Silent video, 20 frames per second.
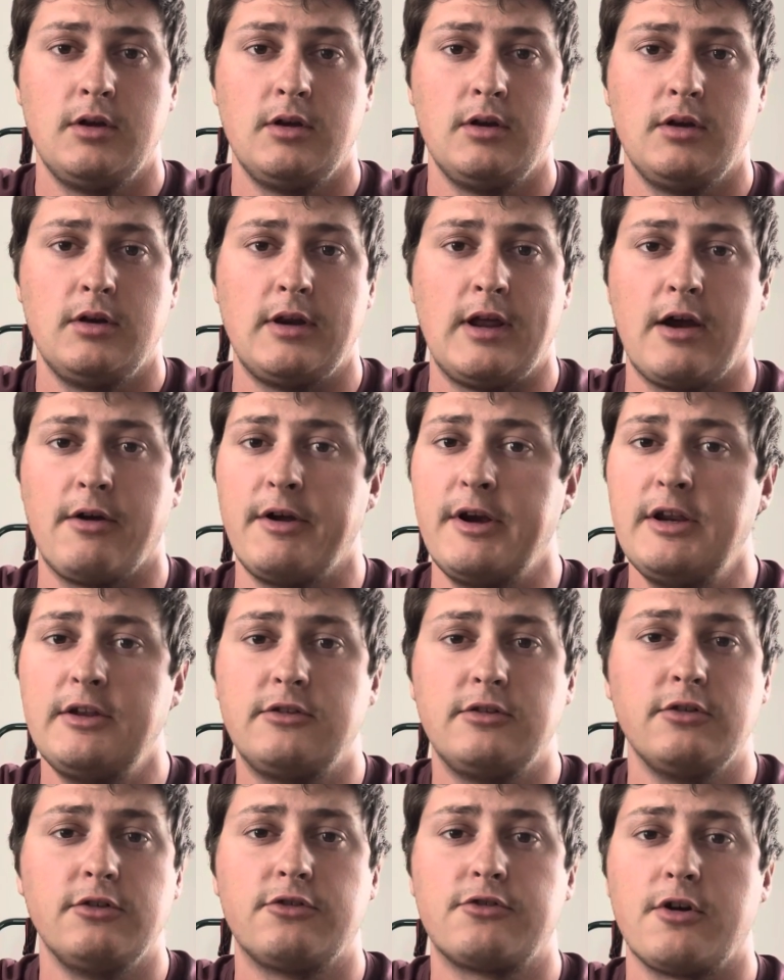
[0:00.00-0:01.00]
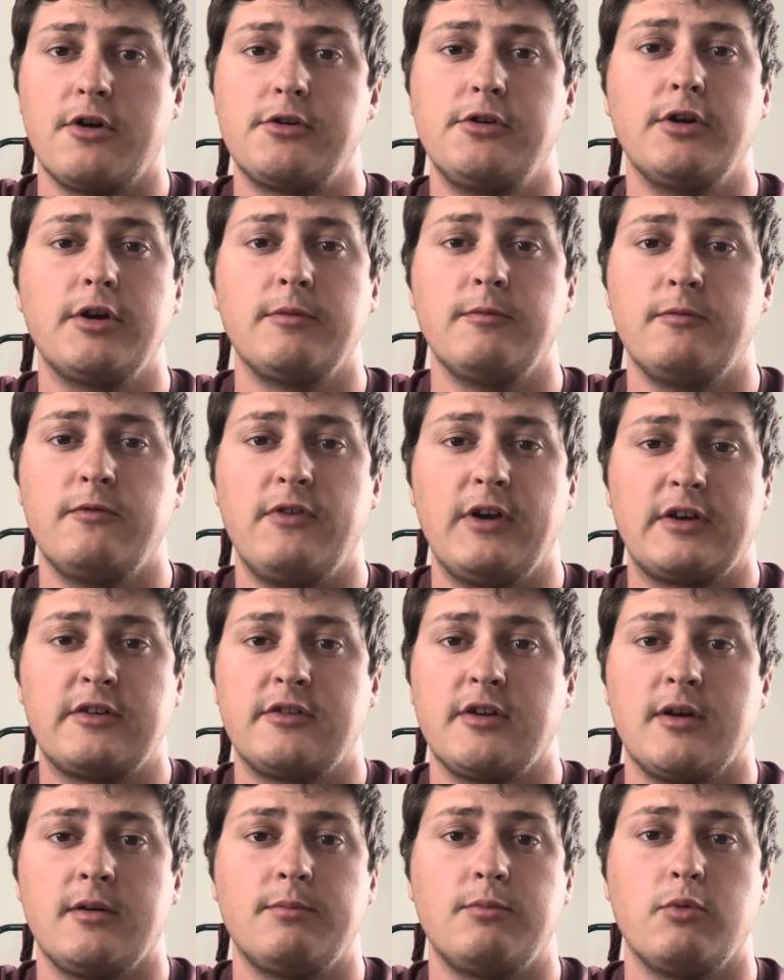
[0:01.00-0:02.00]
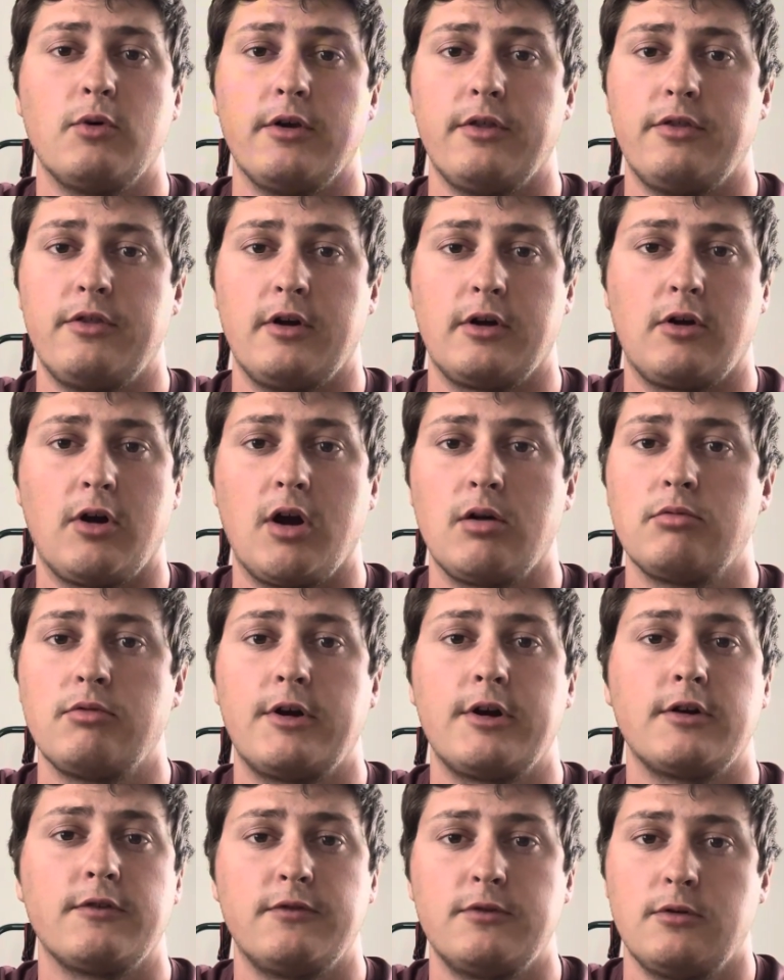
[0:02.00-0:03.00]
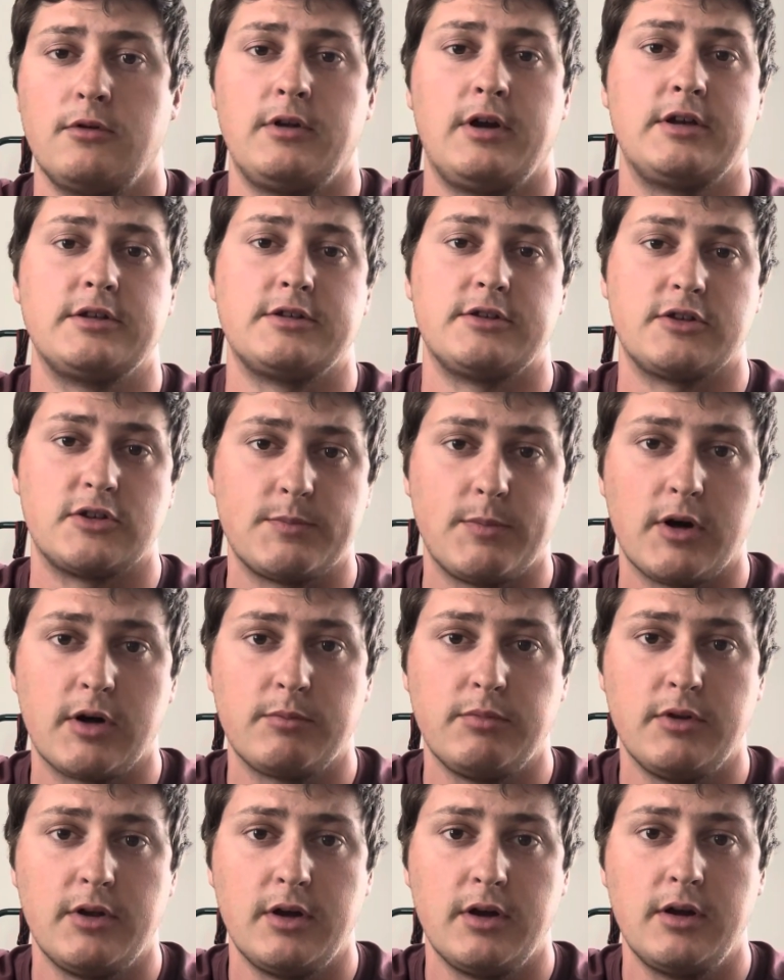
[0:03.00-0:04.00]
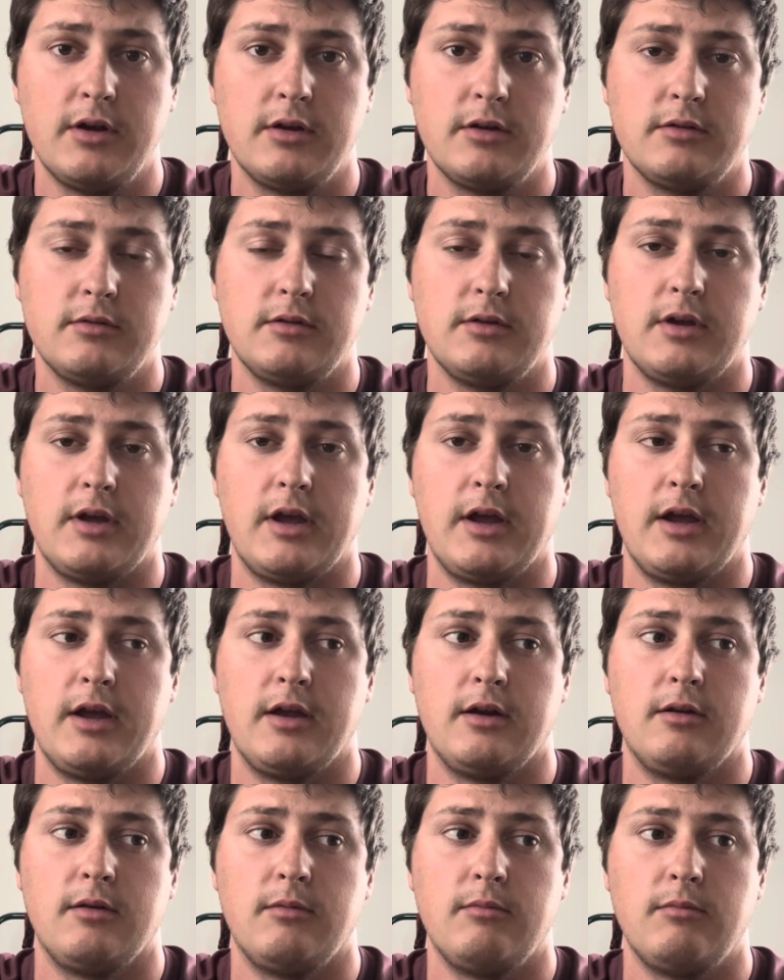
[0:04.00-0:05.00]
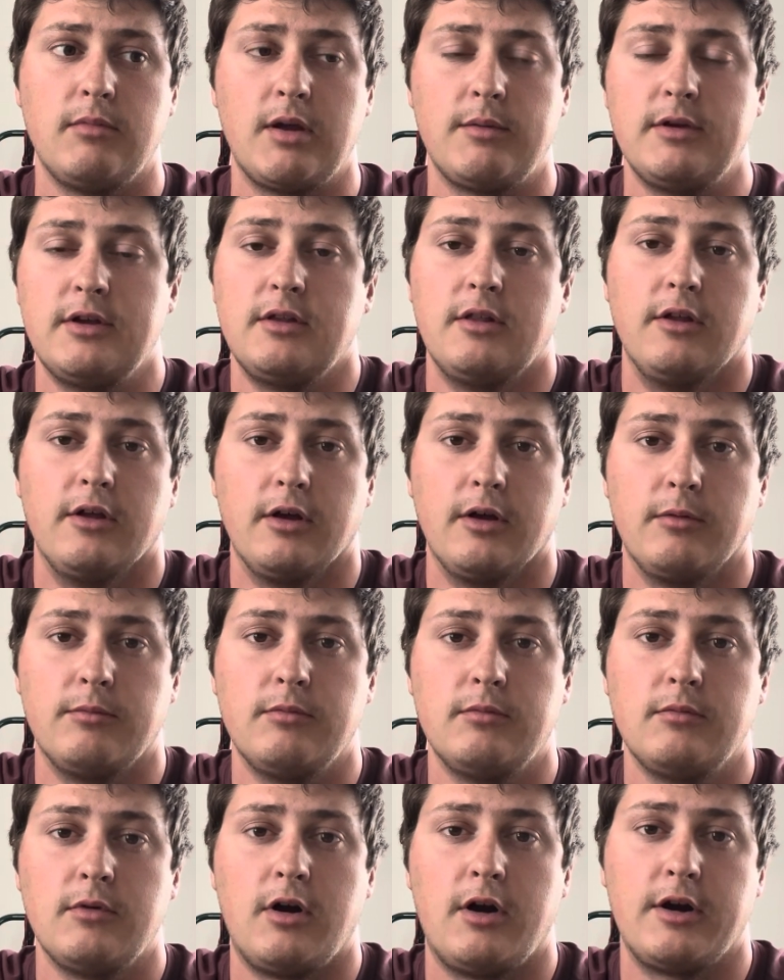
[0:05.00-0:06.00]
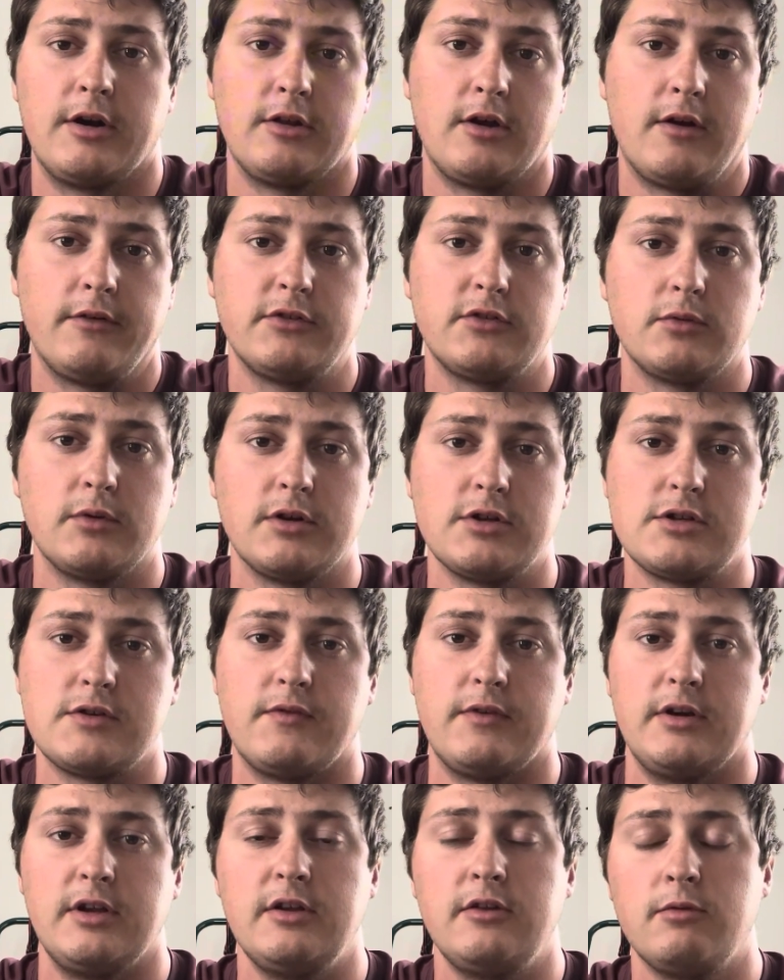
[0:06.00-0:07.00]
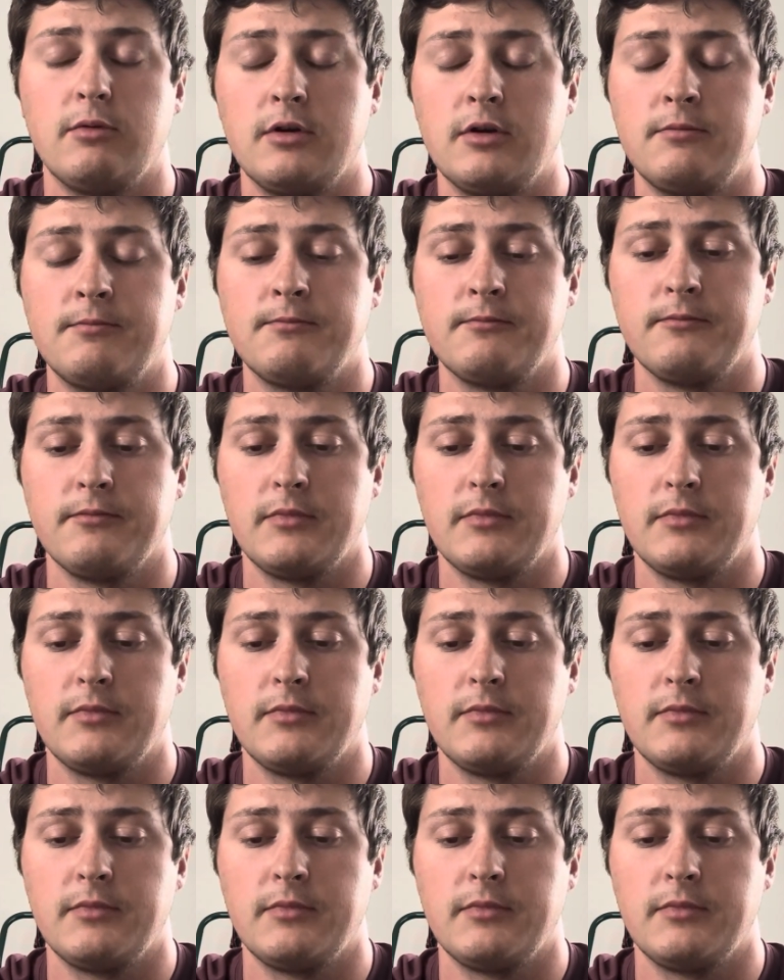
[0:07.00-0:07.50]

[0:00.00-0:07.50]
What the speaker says: Now, any two-stroke you can fix up with a carburetor, fuel lines, and a spark plug, and maybe the on and off switch if it needs one.